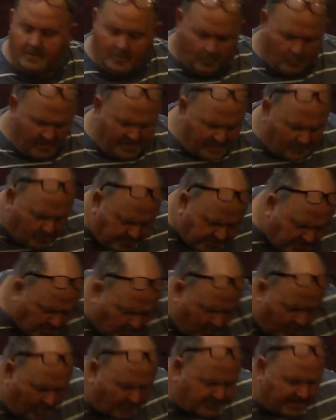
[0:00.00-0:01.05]
Well, when you
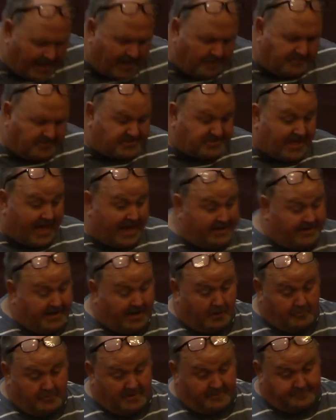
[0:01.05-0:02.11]
walk down beside
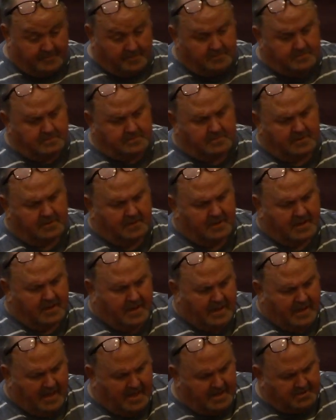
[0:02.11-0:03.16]
that river,
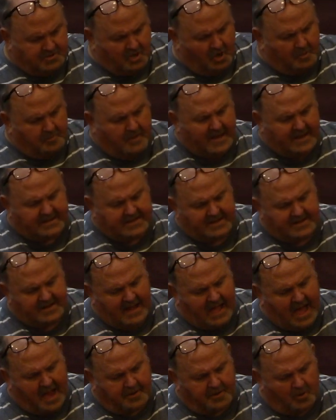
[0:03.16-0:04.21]
He'd go back at
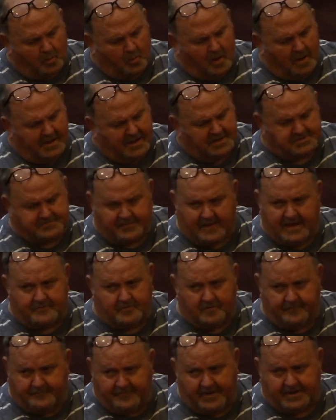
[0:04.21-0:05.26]
night because what his
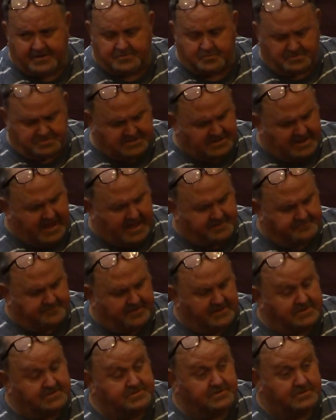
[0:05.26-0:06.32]
favorite fish was a
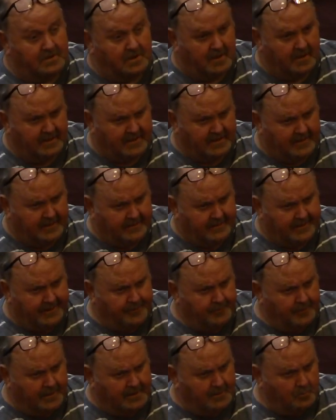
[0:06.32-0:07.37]
catfish. He
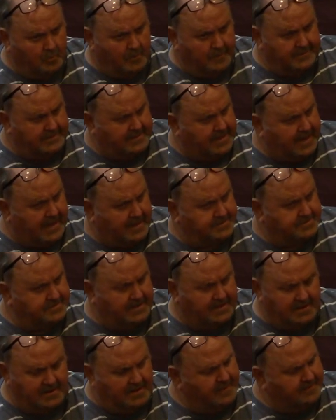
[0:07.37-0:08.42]
really wanted to catch.
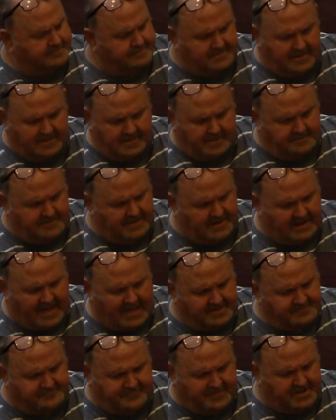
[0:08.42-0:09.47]
He loved. I mean, he
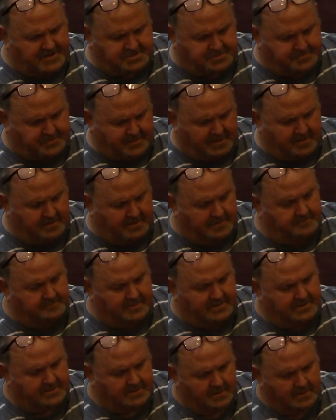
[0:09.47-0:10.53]
liked fish, period,
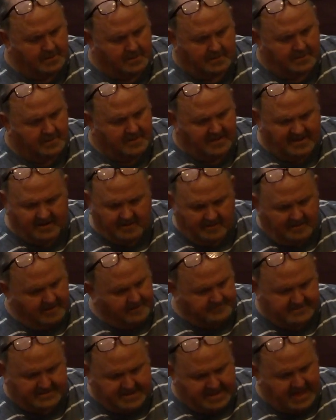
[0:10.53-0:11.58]
but he
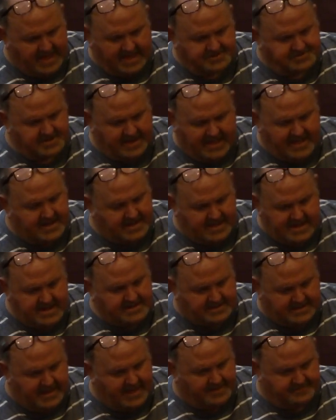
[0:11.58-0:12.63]
loved to catch and eat
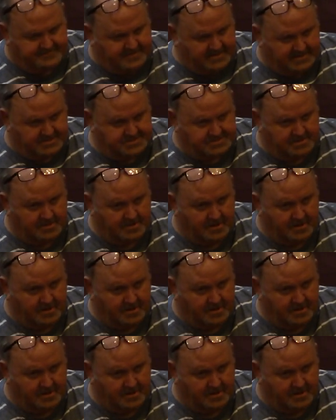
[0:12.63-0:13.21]
catfish.